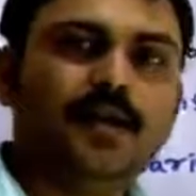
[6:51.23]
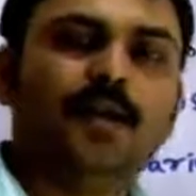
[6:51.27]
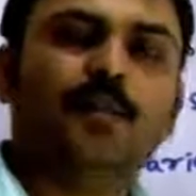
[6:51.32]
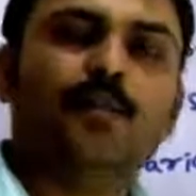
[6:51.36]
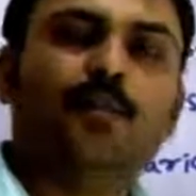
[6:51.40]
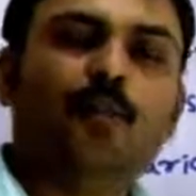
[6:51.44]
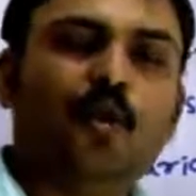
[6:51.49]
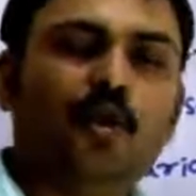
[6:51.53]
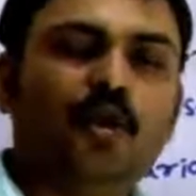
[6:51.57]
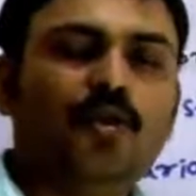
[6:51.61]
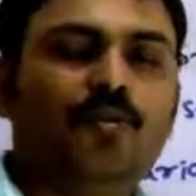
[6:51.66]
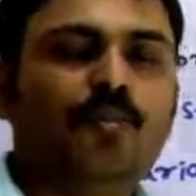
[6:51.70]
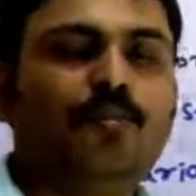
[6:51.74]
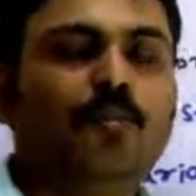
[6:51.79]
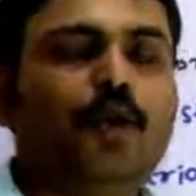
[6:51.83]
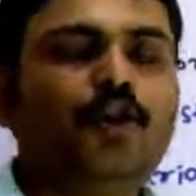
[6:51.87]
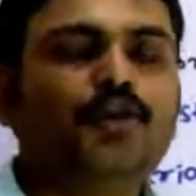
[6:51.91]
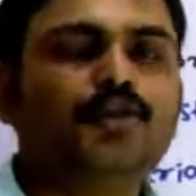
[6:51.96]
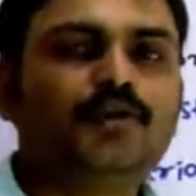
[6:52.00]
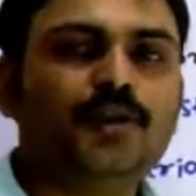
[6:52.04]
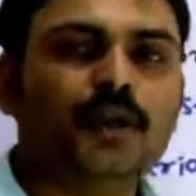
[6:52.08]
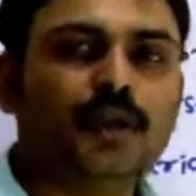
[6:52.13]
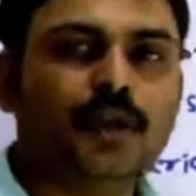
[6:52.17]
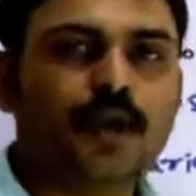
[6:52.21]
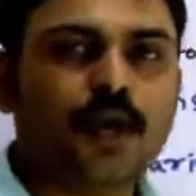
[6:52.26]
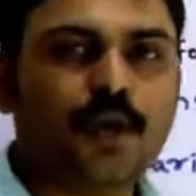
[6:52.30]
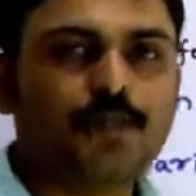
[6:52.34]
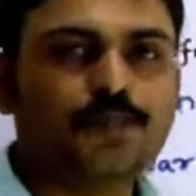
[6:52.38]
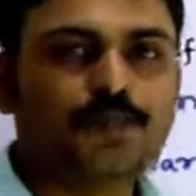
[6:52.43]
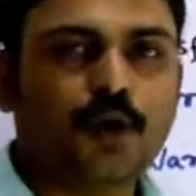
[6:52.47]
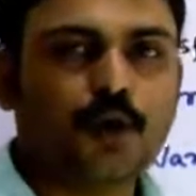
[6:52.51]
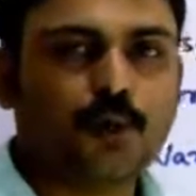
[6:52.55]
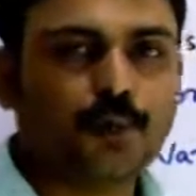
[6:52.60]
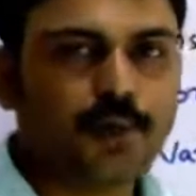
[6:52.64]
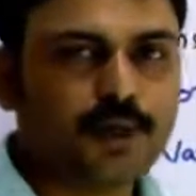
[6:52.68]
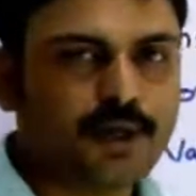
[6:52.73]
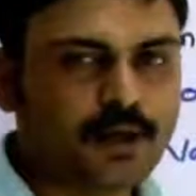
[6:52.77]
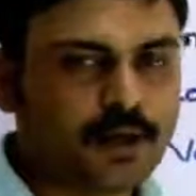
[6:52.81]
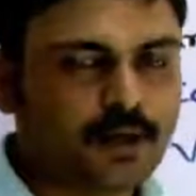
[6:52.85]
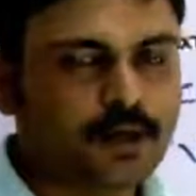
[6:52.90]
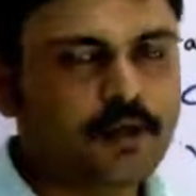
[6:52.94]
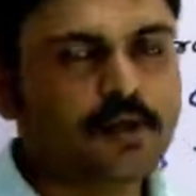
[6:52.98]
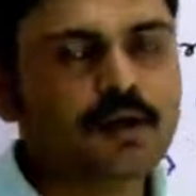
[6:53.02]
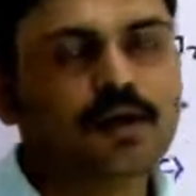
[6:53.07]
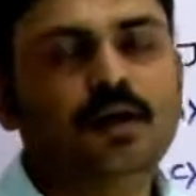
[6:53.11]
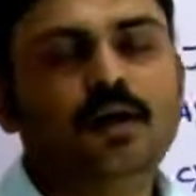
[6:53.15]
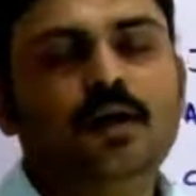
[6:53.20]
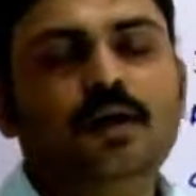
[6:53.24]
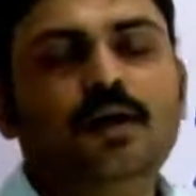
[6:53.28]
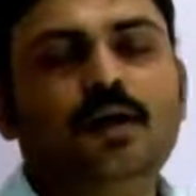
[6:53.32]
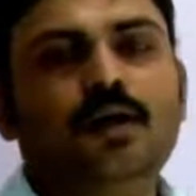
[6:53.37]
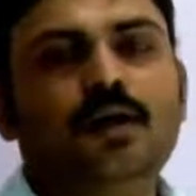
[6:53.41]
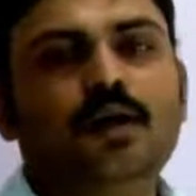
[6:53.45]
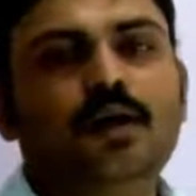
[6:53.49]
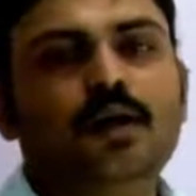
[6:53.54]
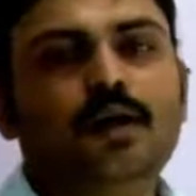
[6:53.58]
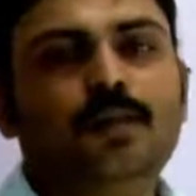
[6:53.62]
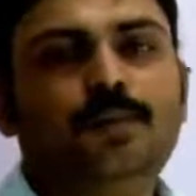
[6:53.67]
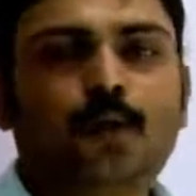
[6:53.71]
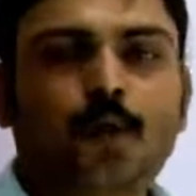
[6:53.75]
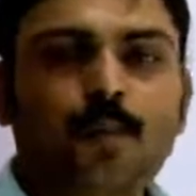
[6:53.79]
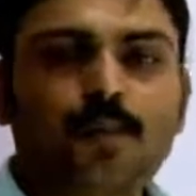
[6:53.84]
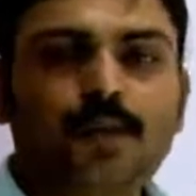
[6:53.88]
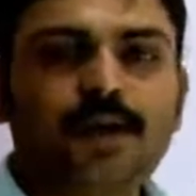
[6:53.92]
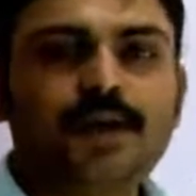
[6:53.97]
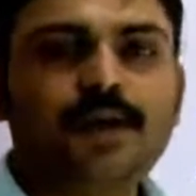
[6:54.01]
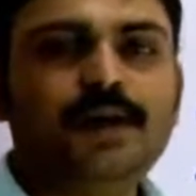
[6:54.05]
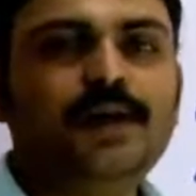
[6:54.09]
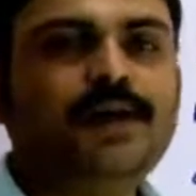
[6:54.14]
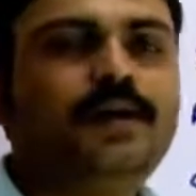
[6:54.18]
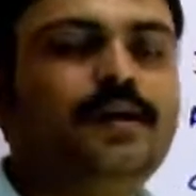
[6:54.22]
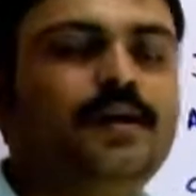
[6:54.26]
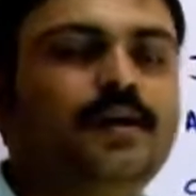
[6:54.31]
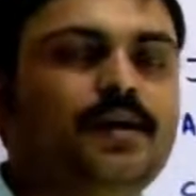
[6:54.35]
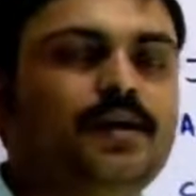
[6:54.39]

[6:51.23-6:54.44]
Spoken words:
more moisture absorbing property,